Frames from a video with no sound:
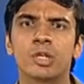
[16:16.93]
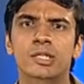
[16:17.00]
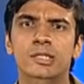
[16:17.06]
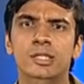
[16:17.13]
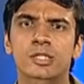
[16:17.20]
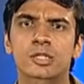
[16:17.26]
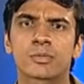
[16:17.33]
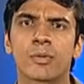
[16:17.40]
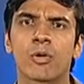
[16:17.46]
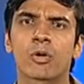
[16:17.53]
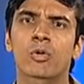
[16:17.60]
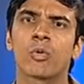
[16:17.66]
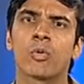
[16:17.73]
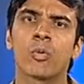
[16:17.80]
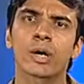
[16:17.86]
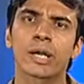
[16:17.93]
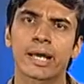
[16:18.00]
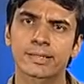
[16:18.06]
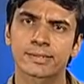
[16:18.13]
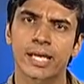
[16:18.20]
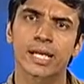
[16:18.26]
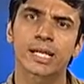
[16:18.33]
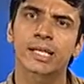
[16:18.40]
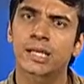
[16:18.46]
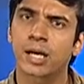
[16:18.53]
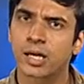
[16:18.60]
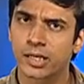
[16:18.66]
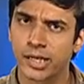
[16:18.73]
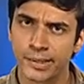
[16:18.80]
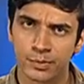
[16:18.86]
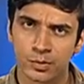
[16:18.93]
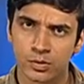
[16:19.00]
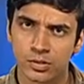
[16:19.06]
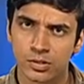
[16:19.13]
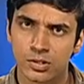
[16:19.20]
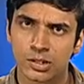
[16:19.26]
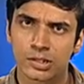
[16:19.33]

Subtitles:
discussed about what exactly are dipoles.